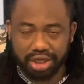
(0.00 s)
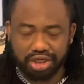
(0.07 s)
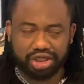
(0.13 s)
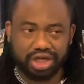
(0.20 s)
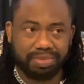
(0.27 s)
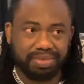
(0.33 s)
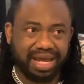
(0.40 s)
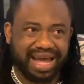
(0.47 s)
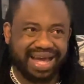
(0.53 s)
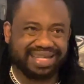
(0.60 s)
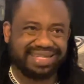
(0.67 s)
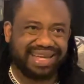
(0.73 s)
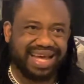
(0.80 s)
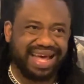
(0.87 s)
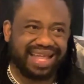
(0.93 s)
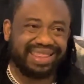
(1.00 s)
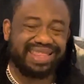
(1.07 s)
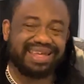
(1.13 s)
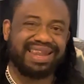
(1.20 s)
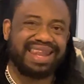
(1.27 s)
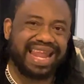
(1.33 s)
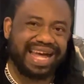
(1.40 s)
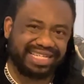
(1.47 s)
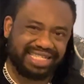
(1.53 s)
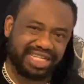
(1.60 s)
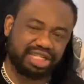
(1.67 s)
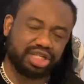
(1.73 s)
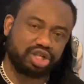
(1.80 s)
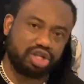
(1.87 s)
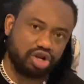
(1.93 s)
Germany has the
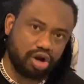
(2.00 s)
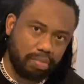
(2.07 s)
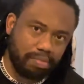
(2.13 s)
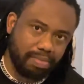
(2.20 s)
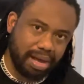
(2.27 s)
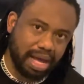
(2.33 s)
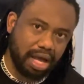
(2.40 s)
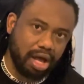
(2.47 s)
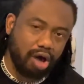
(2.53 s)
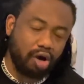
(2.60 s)
largest number